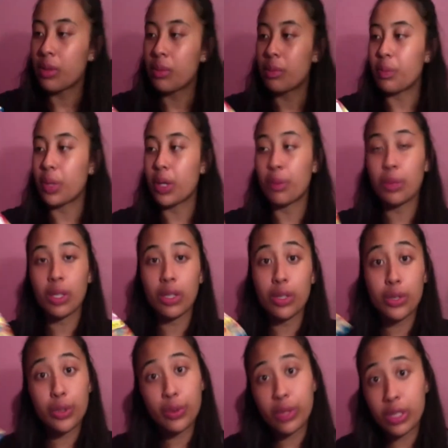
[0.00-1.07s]
But I'm gonna
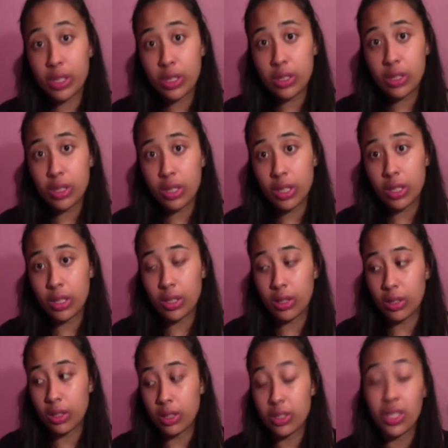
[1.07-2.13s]
do this uh,
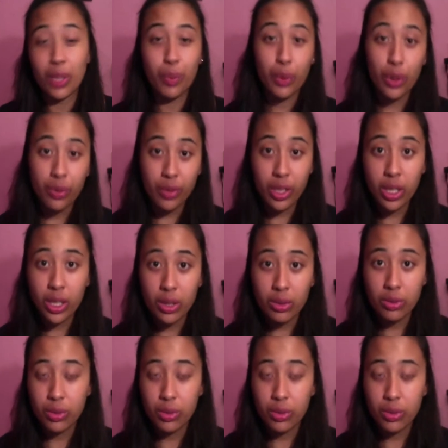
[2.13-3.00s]
in a separate video,